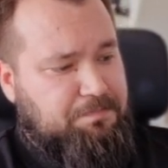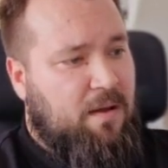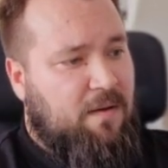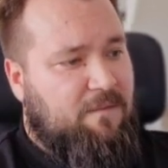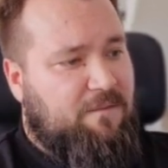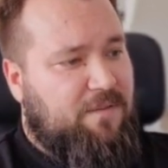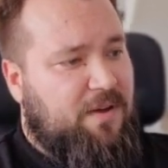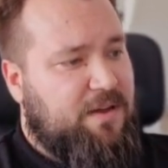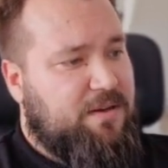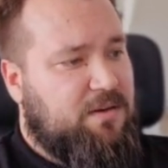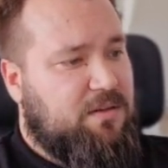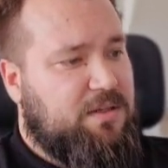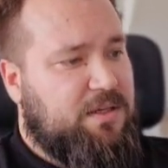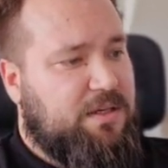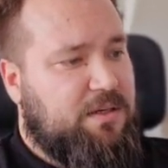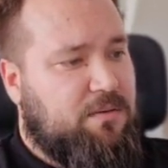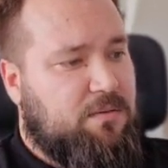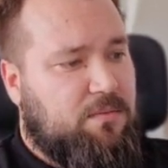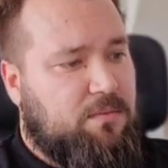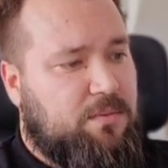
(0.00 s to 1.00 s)

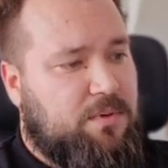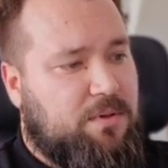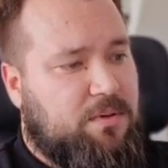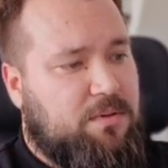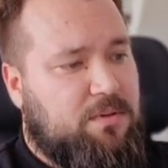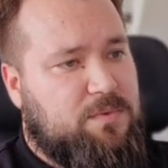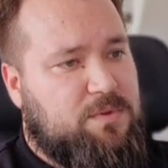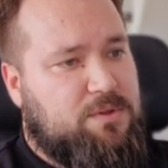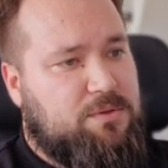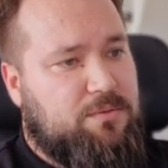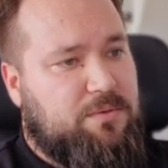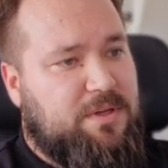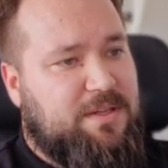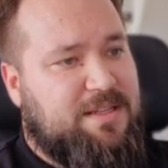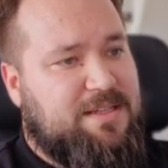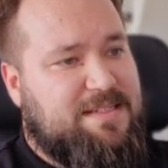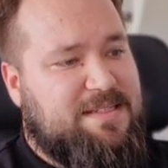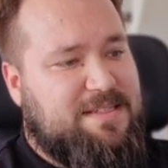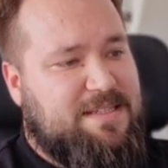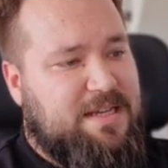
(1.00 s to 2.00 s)
Finally, we're doing the
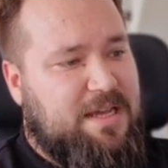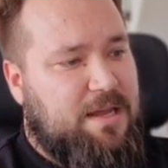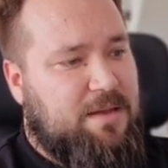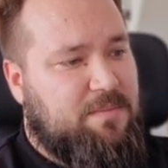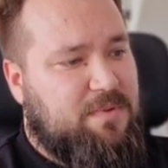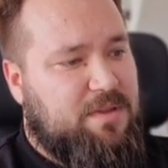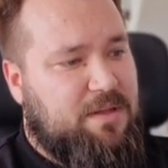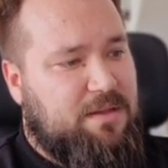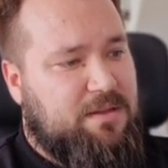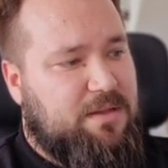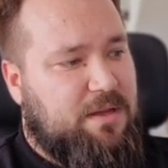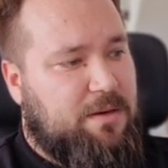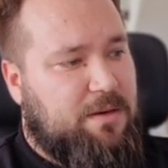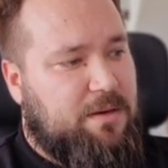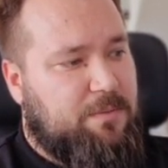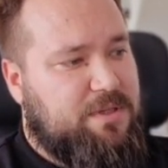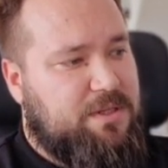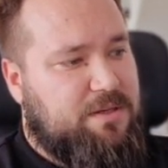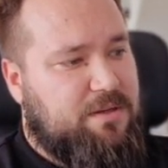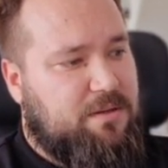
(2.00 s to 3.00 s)
same thing that
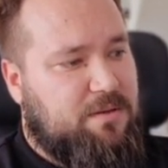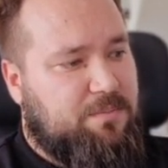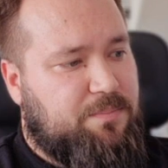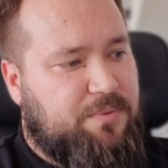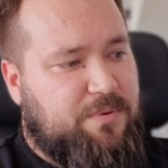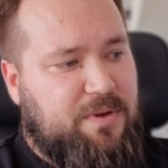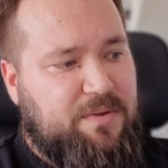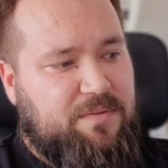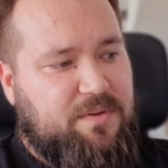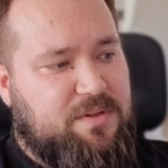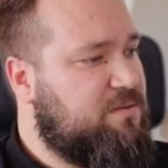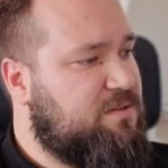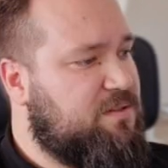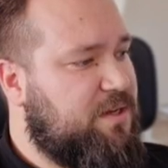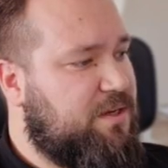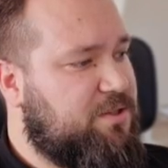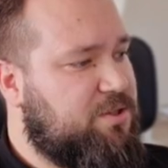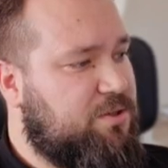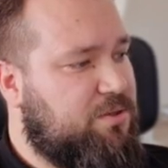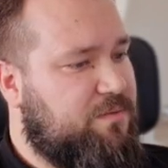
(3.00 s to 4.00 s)
we did in the previous
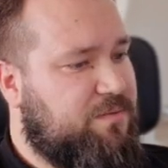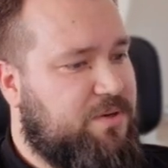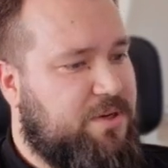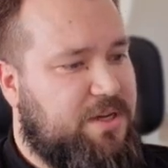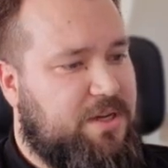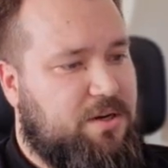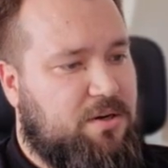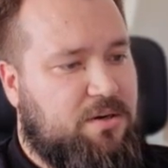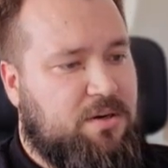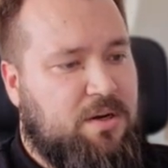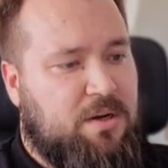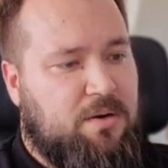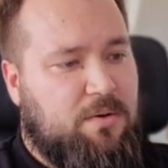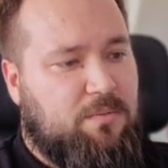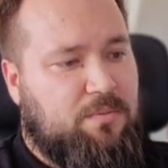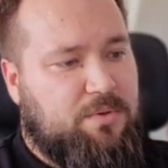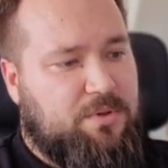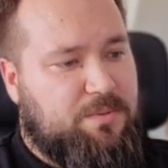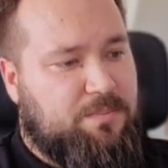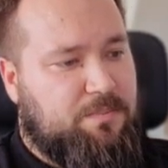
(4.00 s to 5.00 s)
section over here.
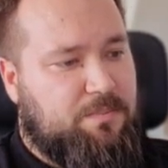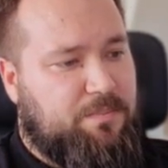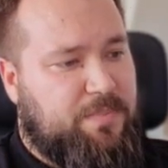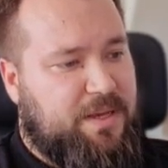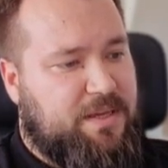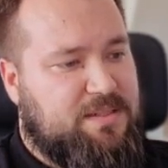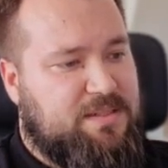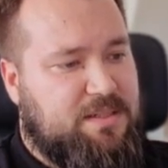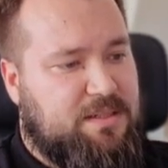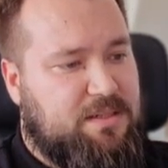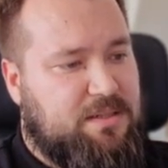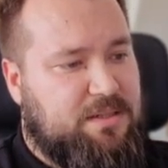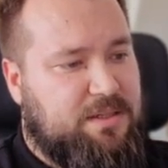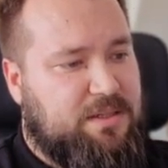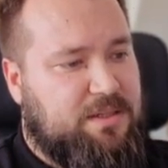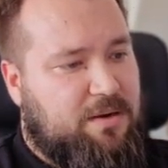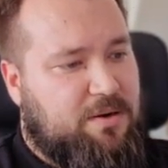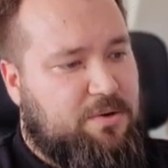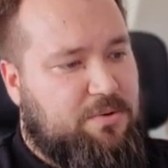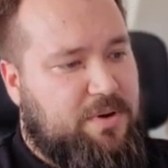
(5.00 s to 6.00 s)
We're
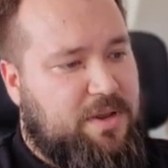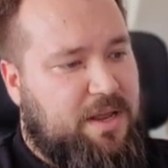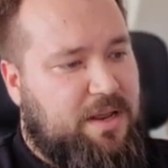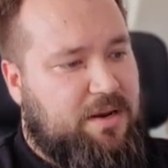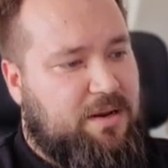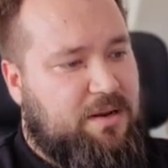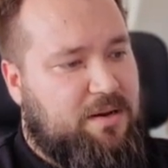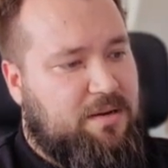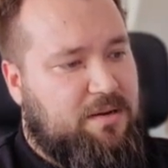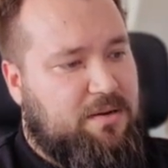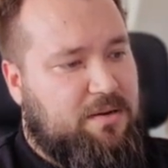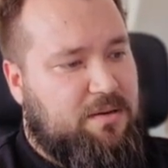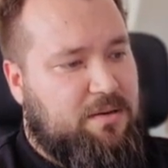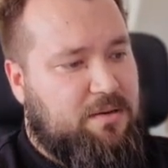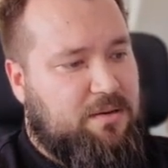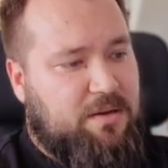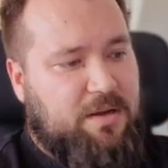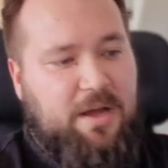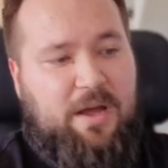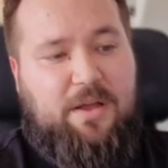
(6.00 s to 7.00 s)
basically creating
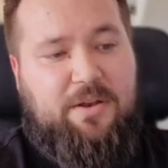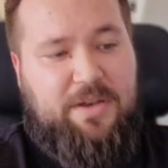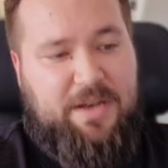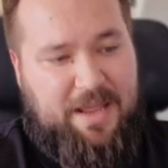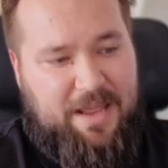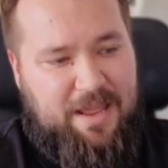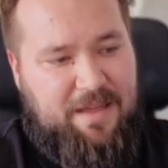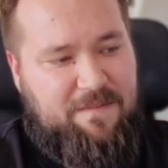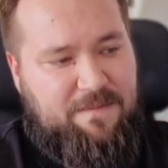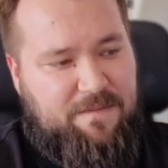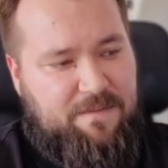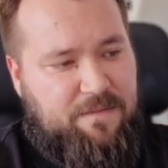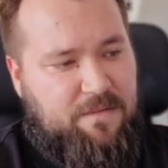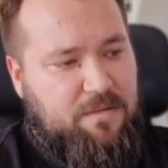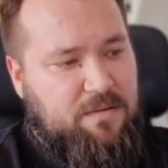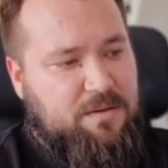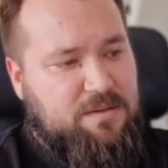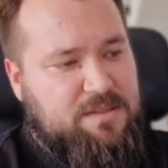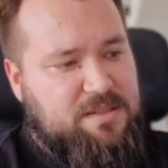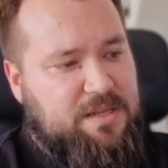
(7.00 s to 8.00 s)
an if
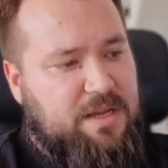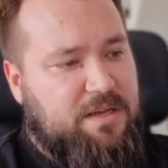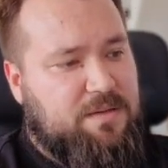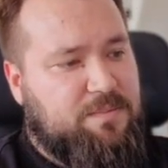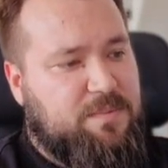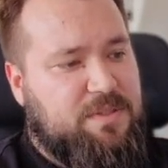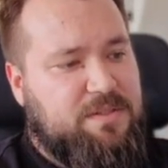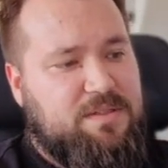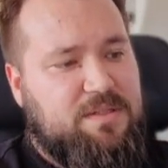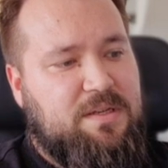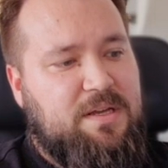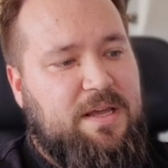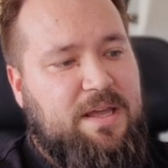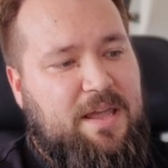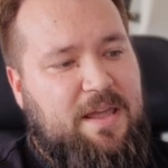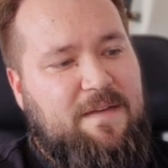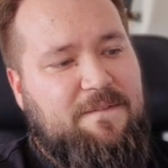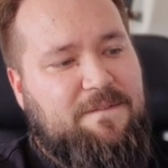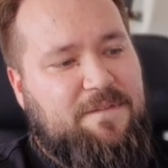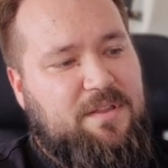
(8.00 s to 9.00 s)
statement.
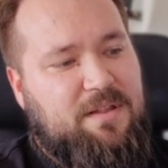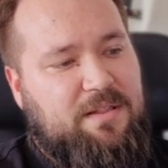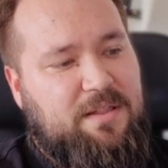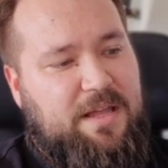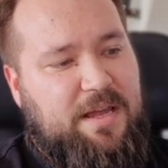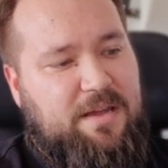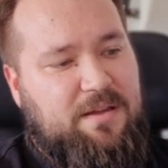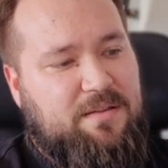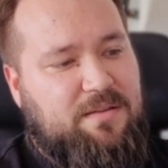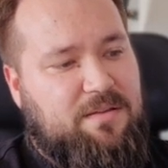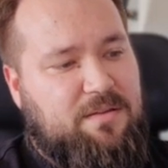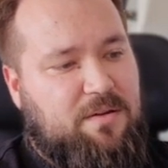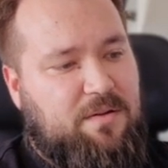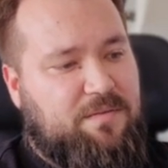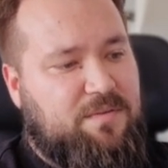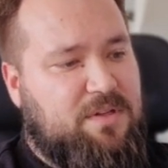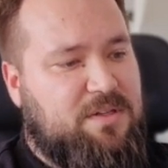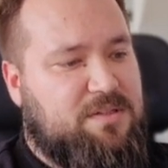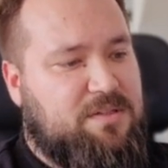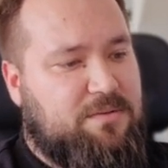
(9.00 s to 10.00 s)
If the length
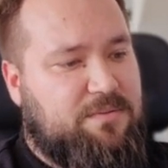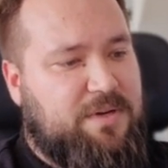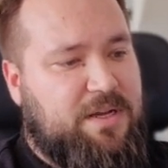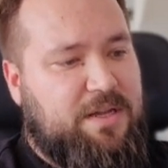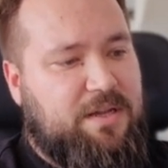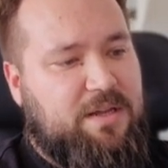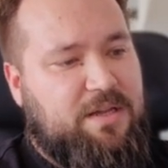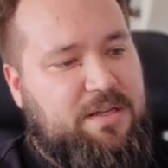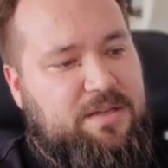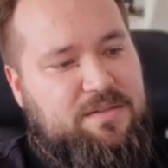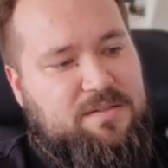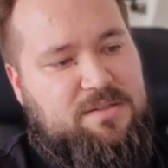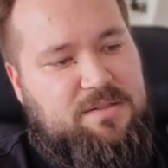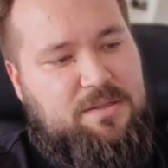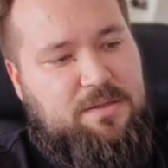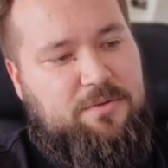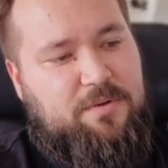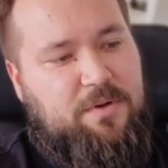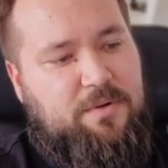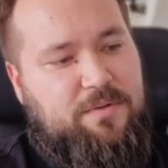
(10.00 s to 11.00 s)
of this array is
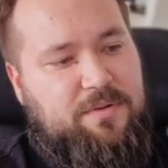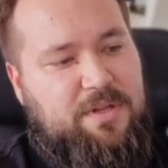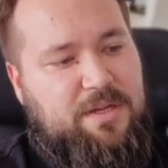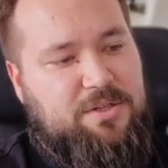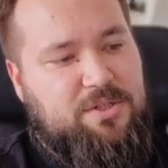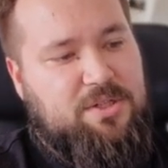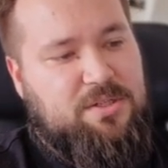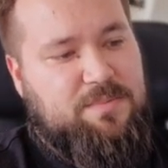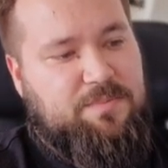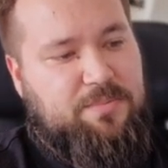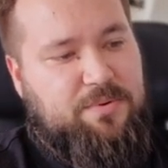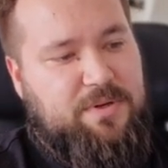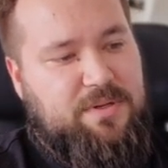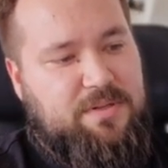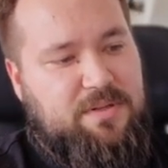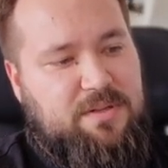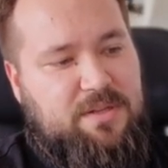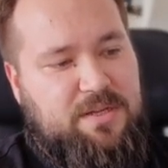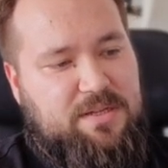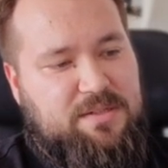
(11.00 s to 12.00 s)
zero, then just
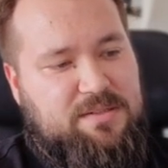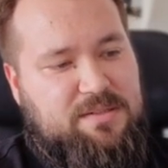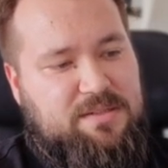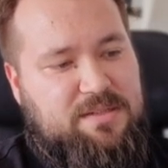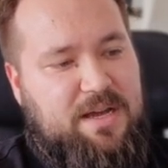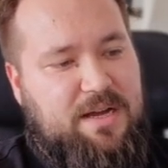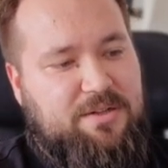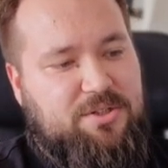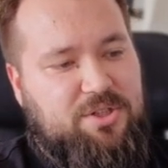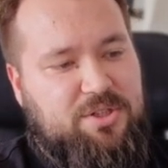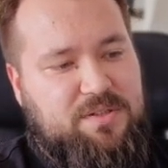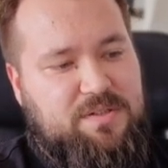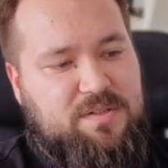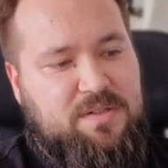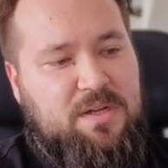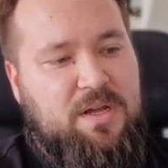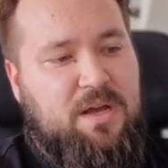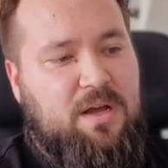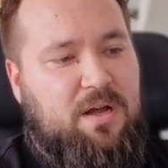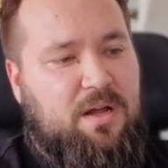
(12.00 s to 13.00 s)
print these dashes.
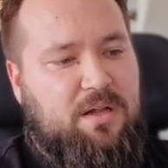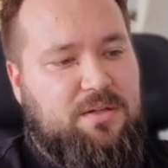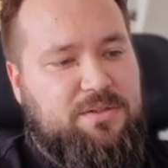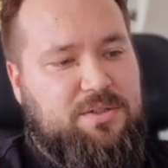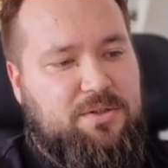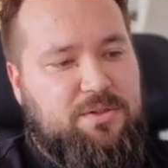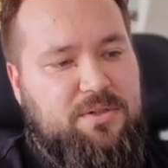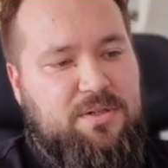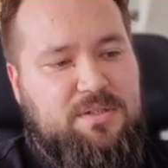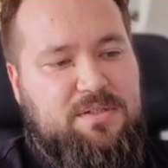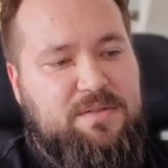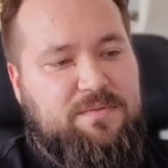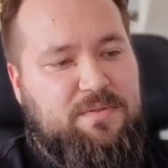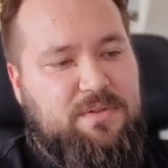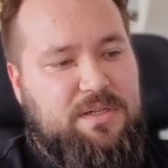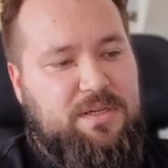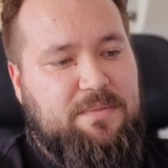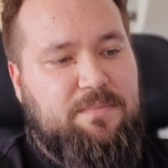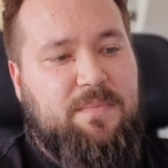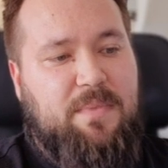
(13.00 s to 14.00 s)

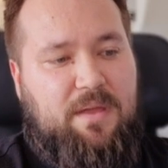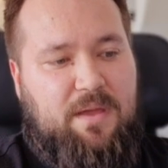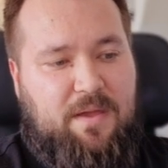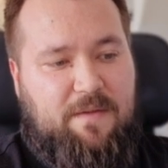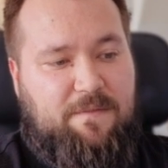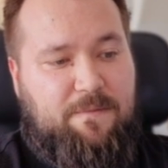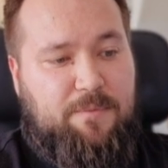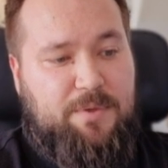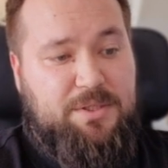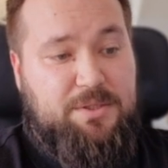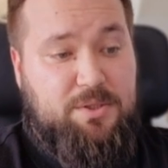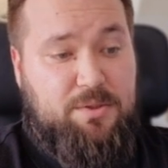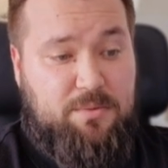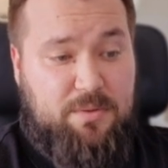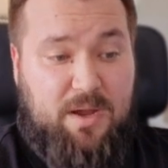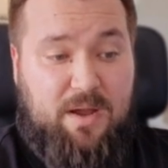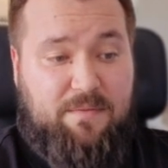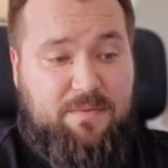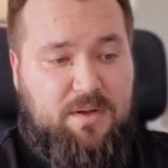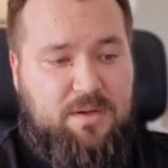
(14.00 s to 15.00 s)
Alternatively, if we do
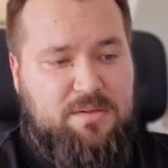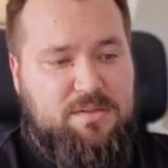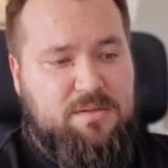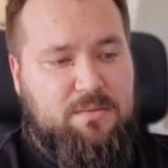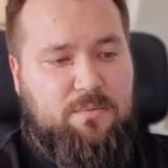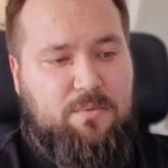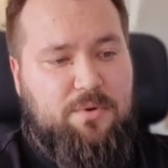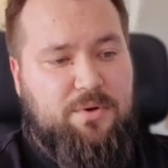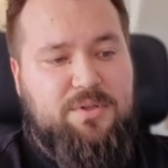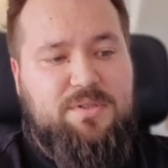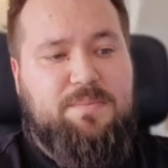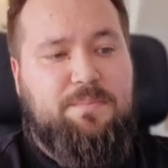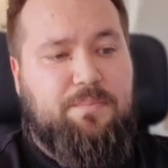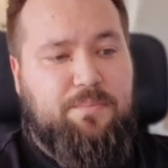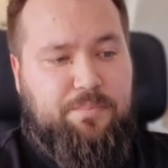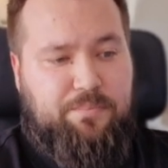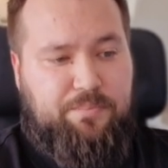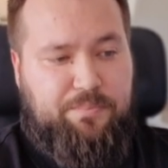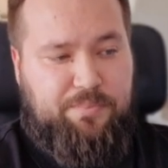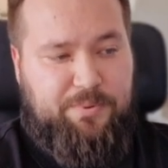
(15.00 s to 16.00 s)
have custom works,
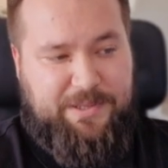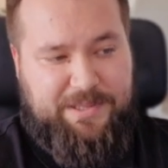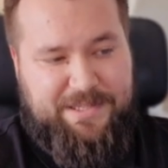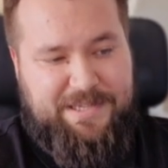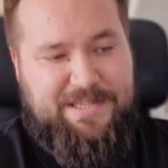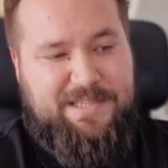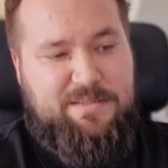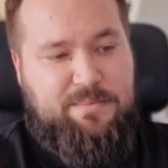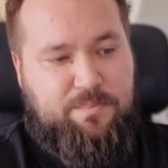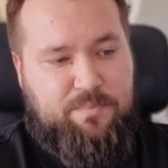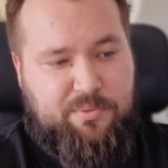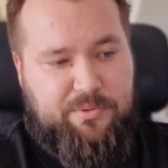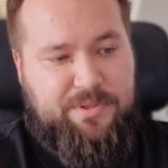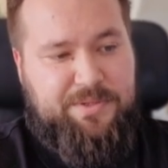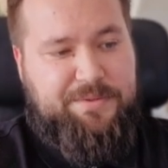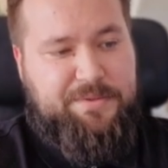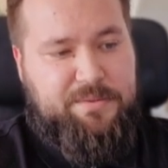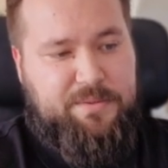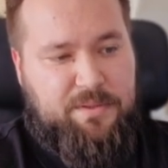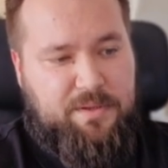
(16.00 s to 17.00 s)
please
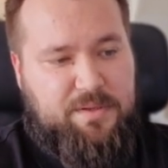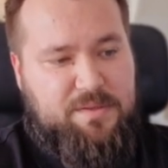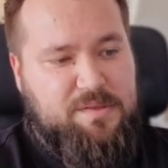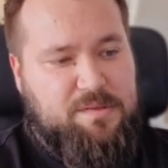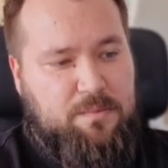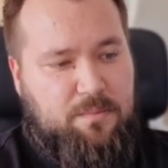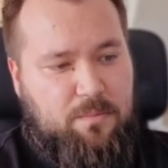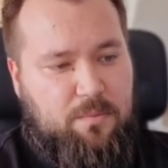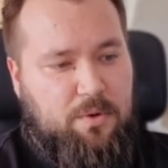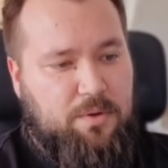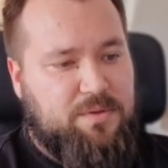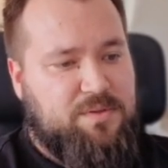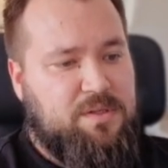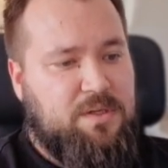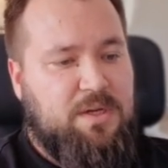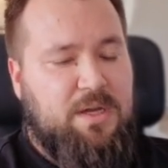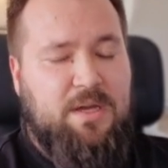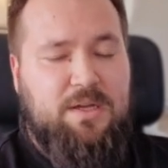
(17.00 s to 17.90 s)
print custom works.